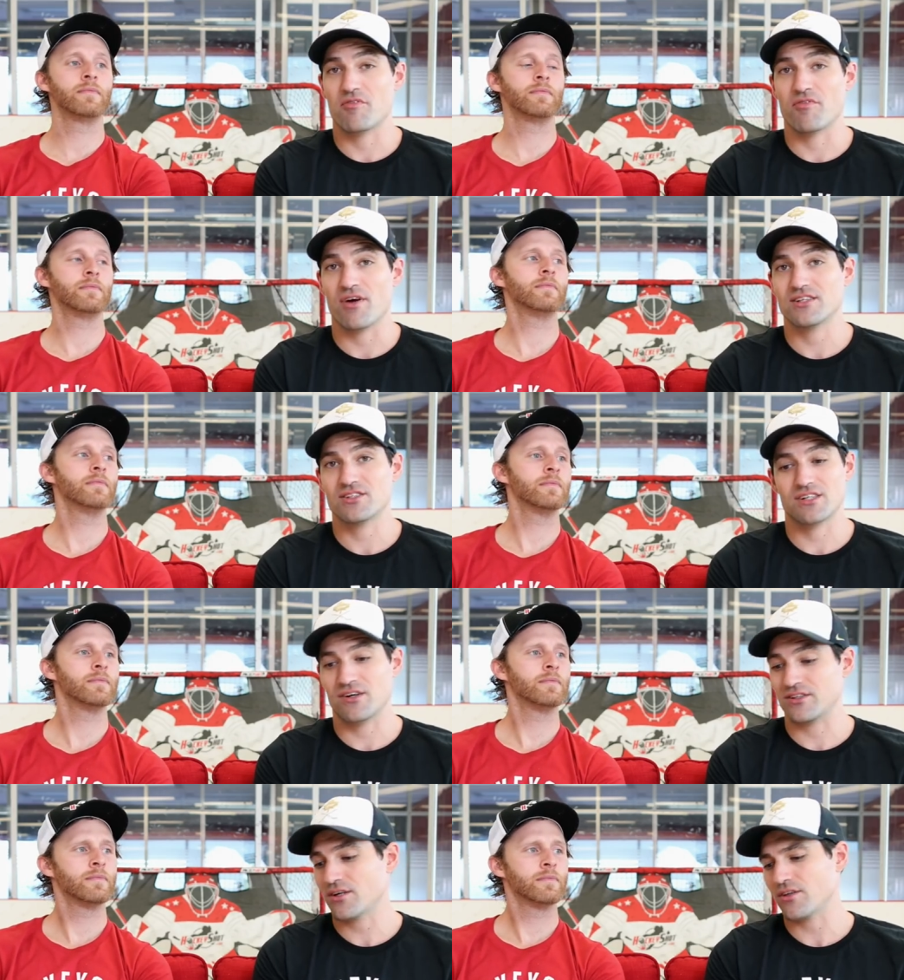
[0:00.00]
Speaker 1: you have friends, you can
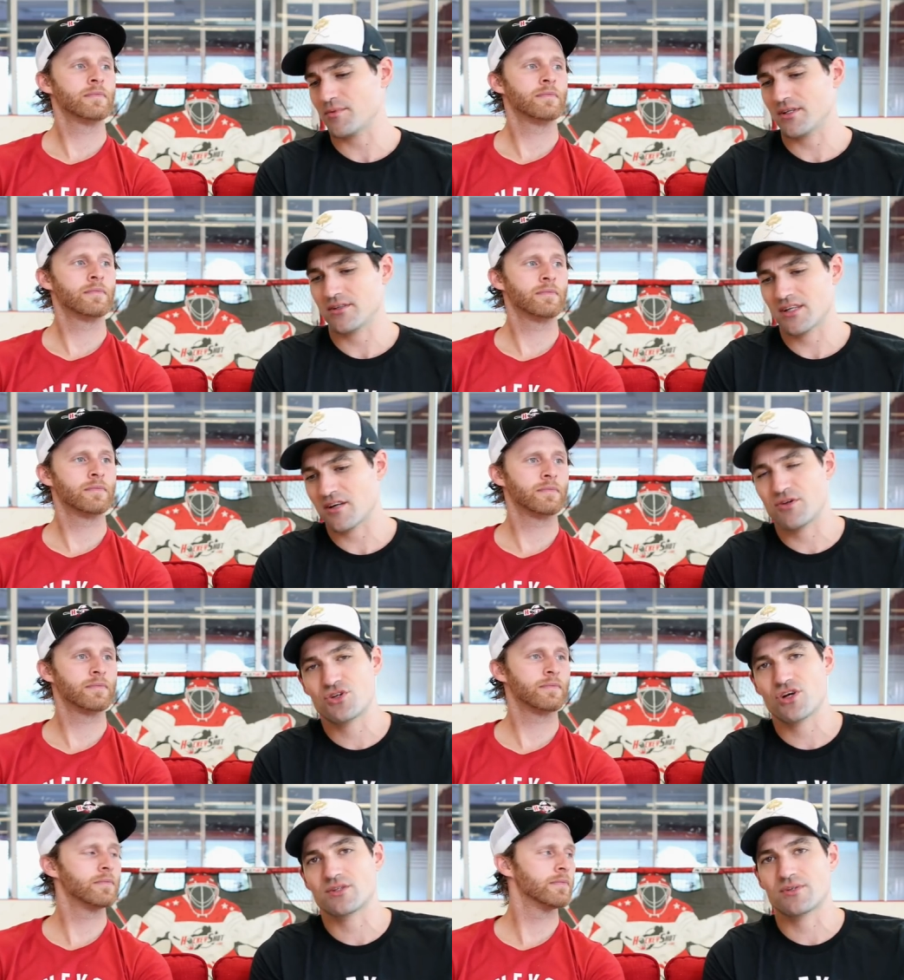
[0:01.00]
always, oh, let me take a few
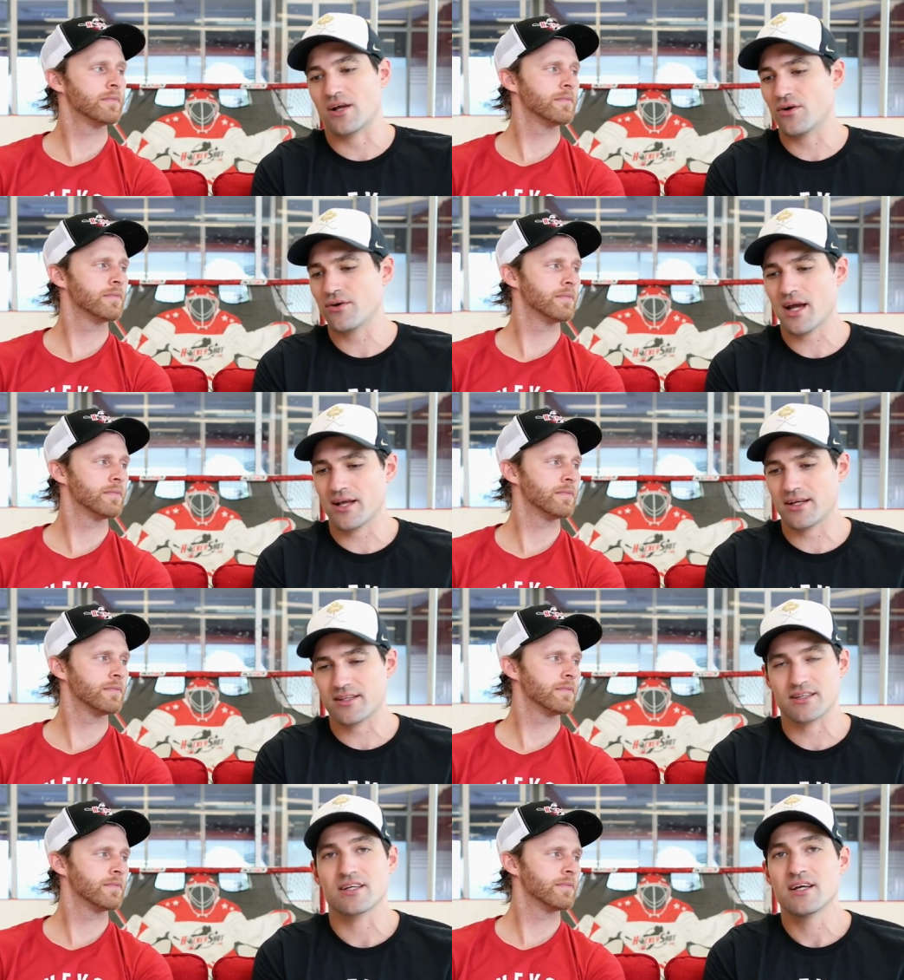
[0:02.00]
shots with that. Oh yeah, I
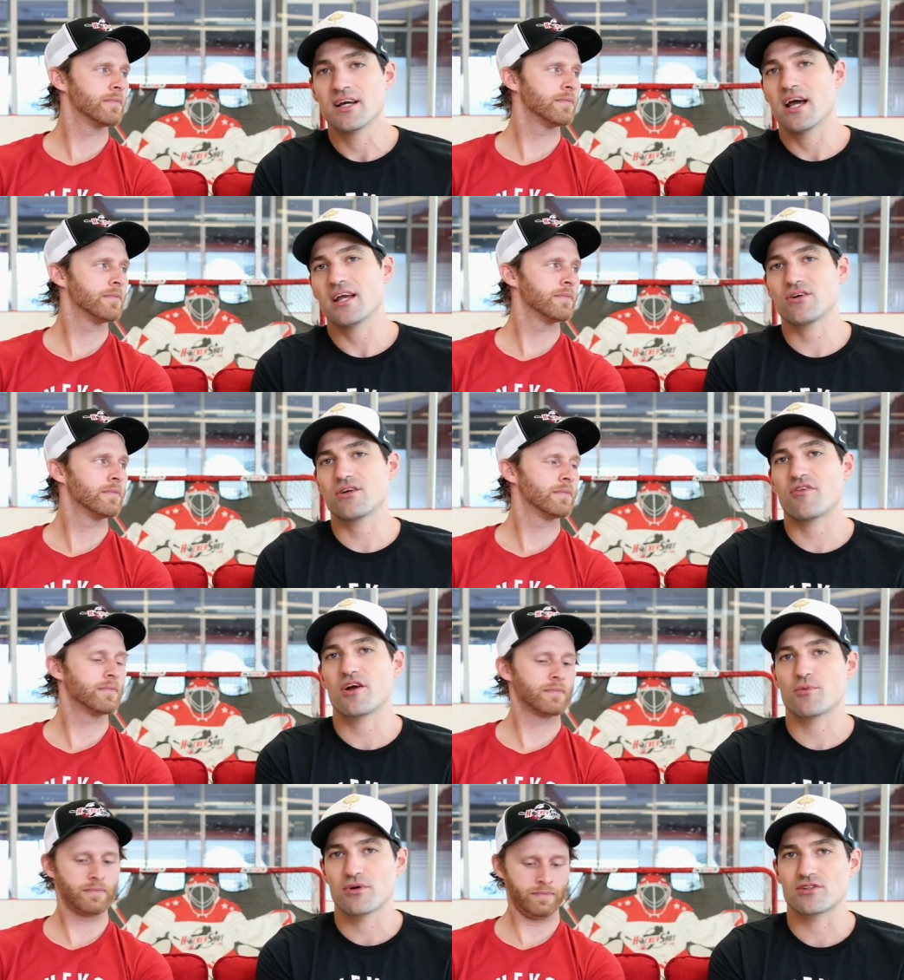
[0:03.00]
like this you know, you
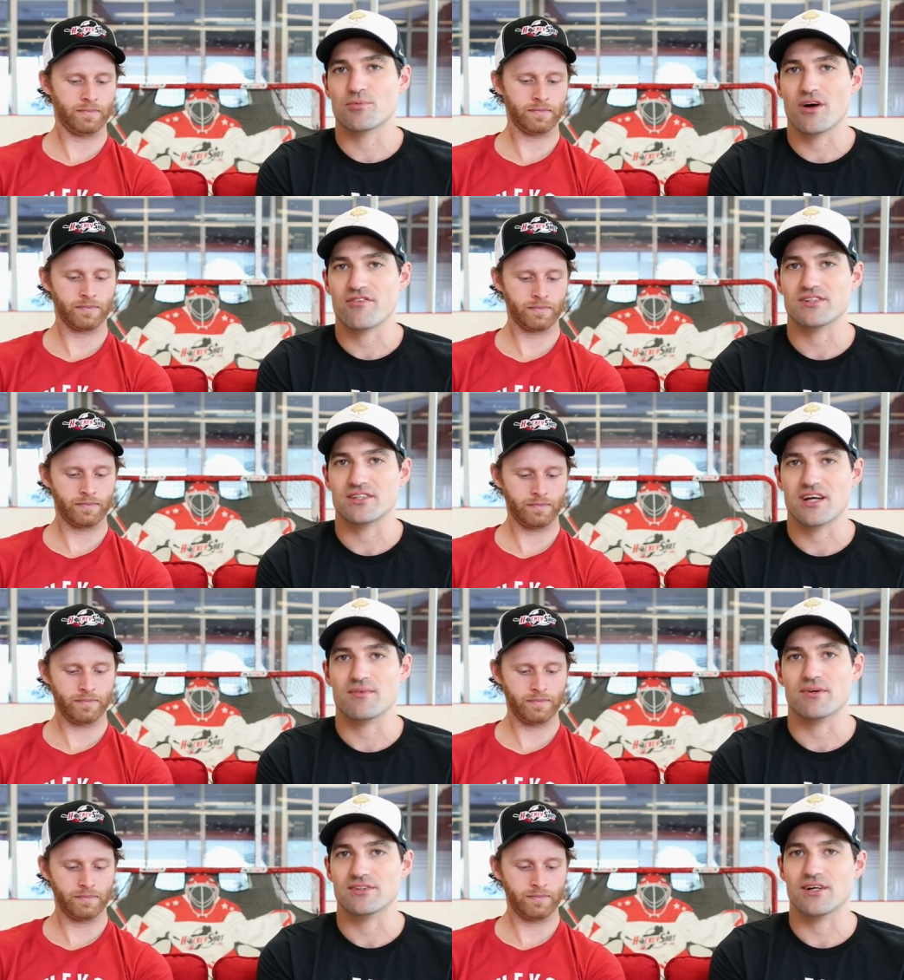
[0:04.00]
find your personal preference as
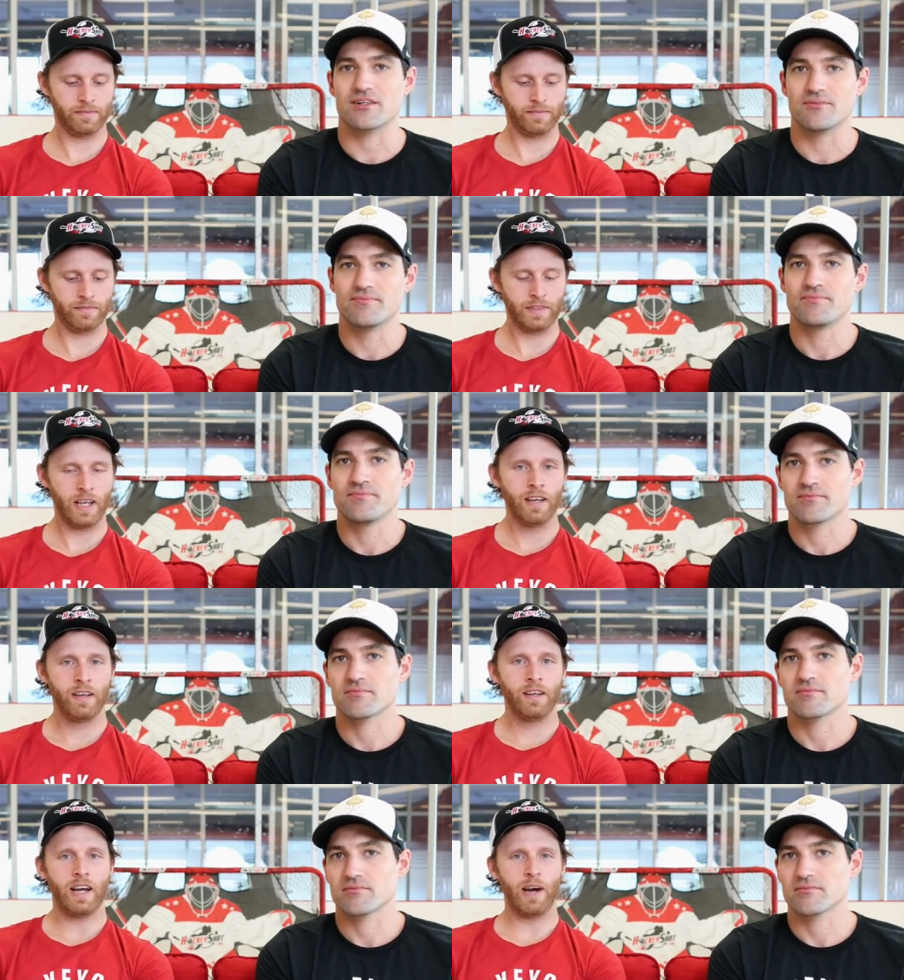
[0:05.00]
time goes on.
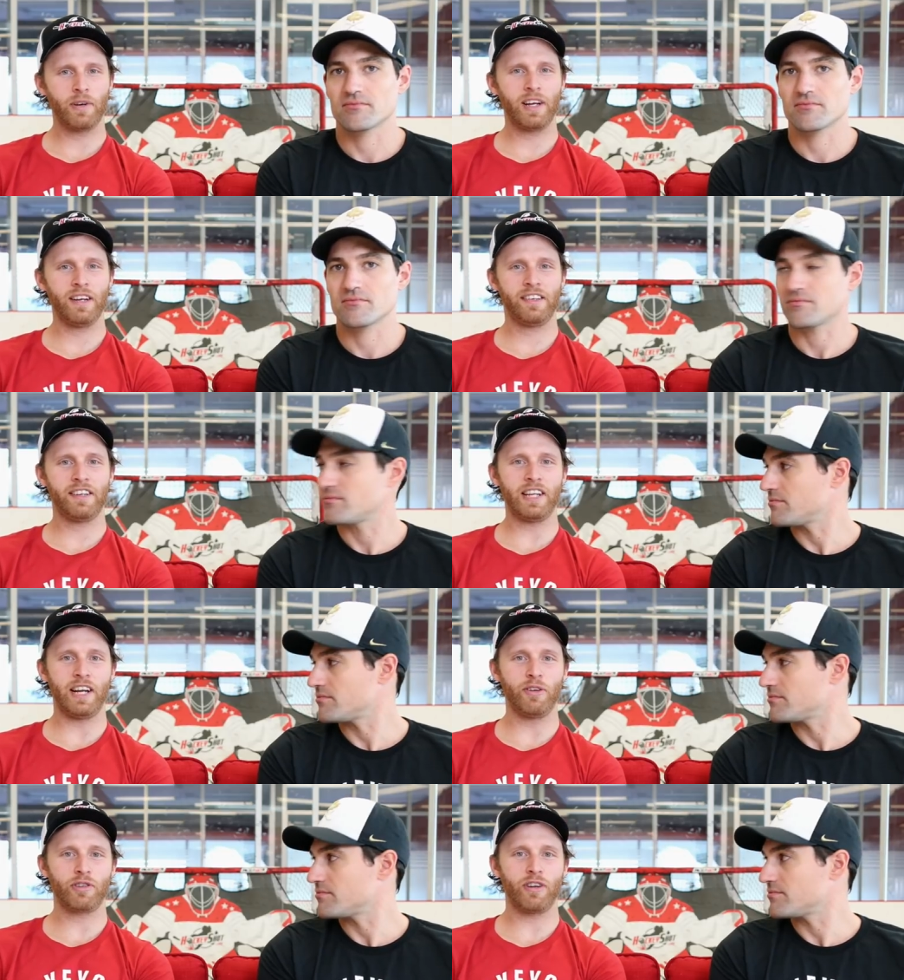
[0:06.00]
Speaker 2: I would get a
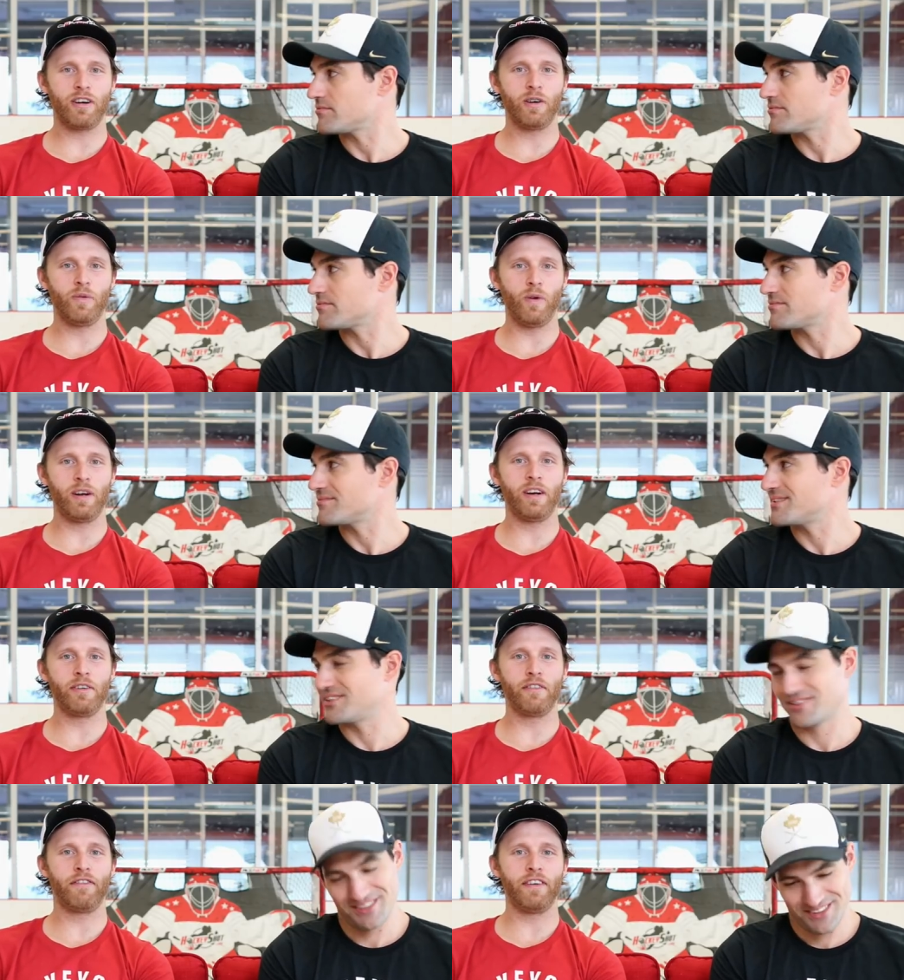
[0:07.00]
Zdeno Chara
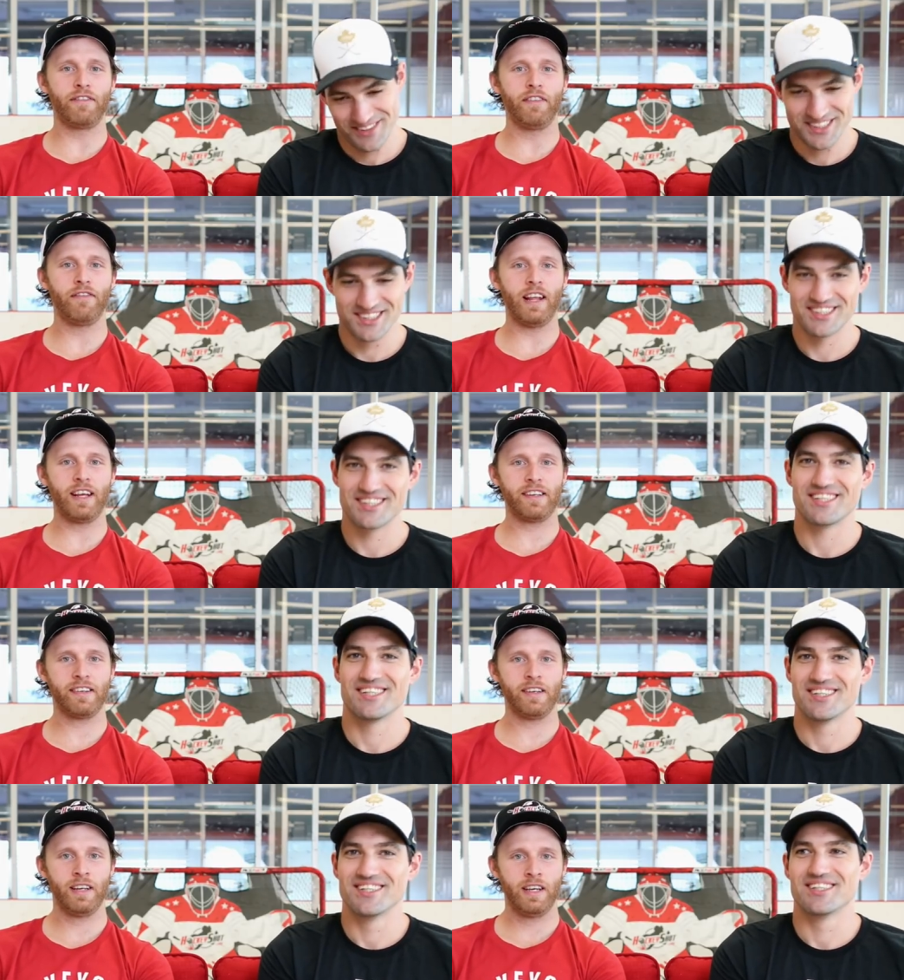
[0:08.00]
150
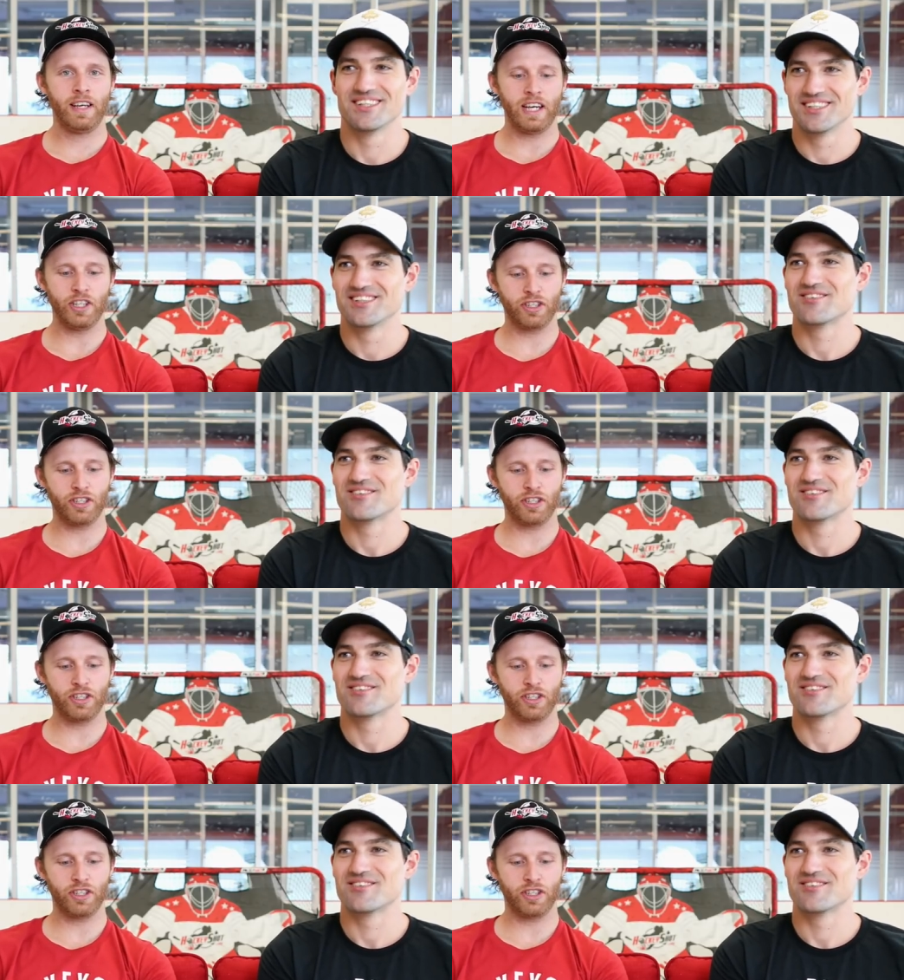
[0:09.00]
flex and